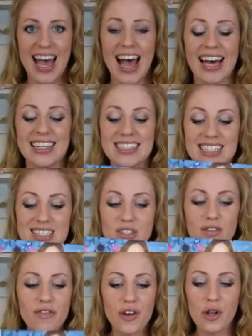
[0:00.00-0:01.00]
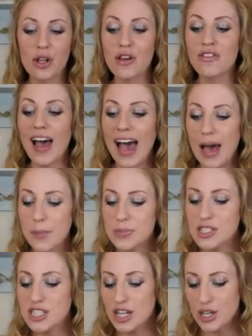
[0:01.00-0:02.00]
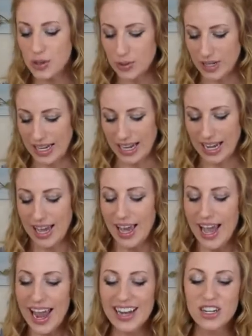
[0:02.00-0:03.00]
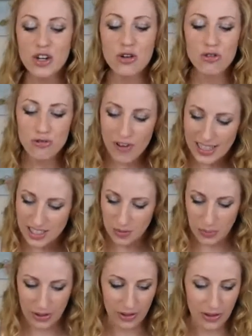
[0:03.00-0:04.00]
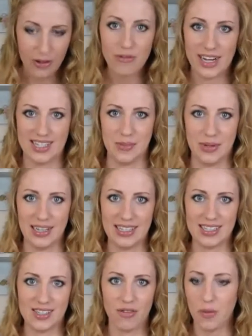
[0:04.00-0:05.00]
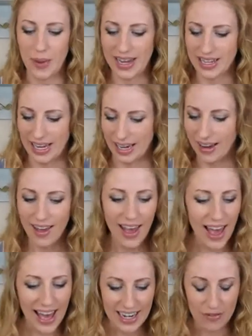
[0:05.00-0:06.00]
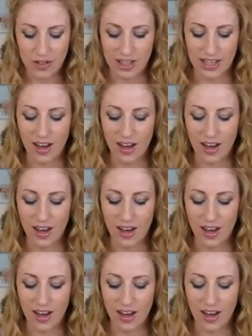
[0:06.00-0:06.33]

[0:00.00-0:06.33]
and it is full of absolutely incredible recipes for baking and everything.